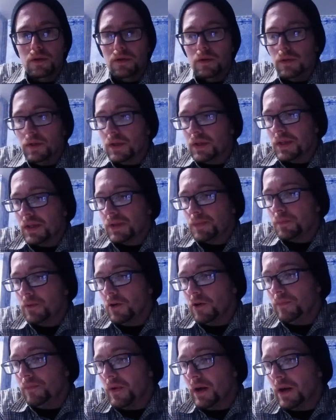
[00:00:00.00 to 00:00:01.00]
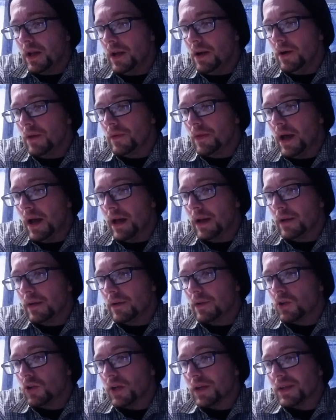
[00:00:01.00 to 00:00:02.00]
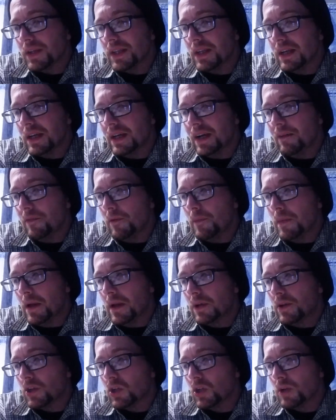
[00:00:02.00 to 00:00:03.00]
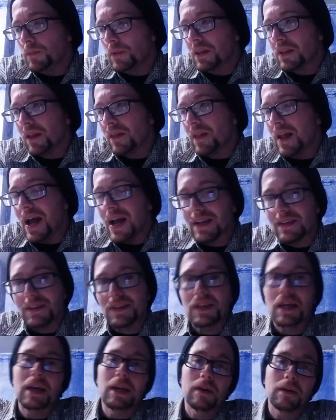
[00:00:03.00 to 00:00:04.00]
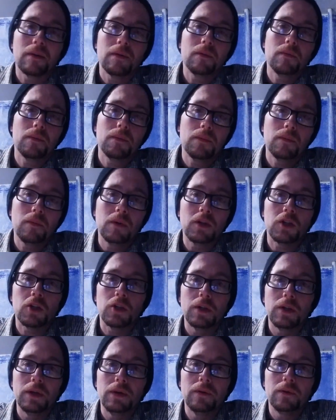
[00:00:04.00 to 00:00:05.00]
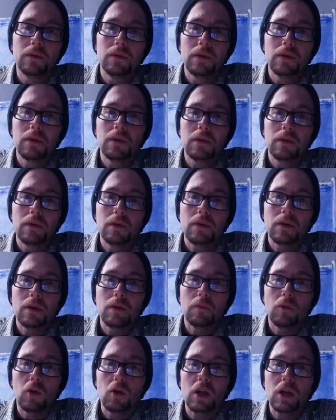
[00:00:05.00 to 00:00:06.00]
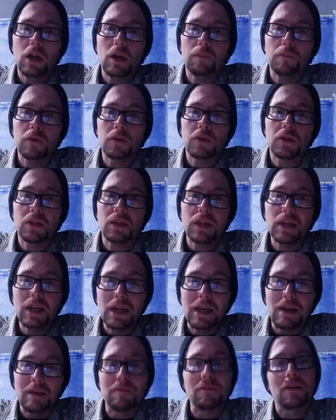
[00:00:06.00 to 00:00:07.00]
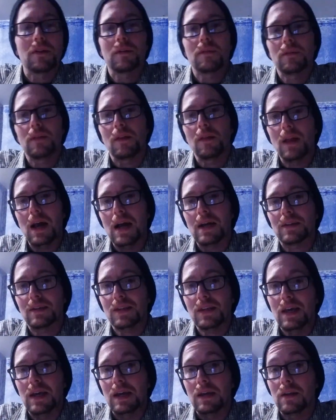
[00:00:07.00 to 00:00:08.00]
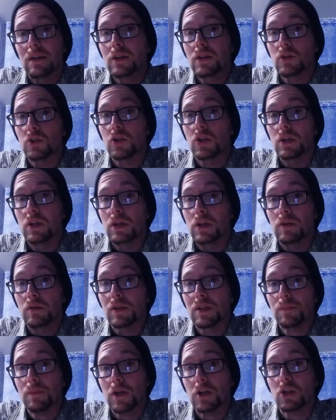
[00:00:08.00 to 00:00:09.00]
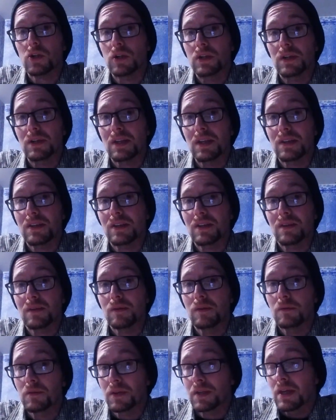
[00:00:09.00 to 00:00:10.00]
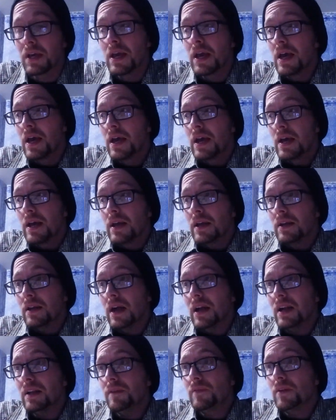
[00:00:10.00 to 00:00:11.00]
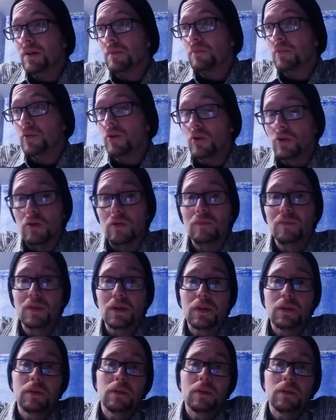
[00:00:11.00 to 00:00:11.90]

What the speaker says: This is proof right here that trusting the government should be the last thing we should do. And rolling up your sleeve, the last thing you should do, especially since it was not even approved.